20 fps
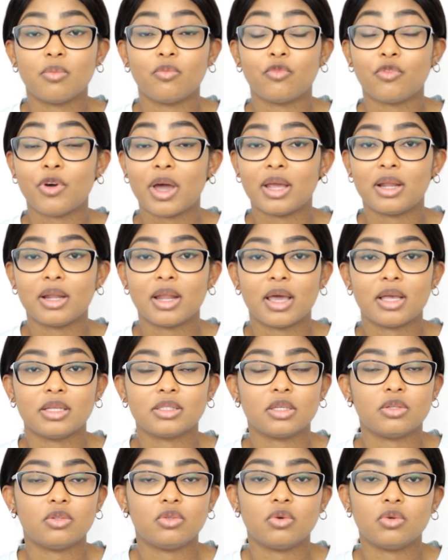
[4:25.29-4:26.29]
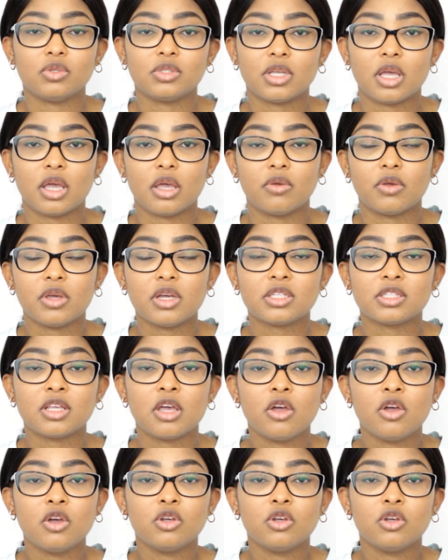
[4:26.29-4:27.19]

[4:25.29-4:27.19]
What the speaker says: fine lines in those areas.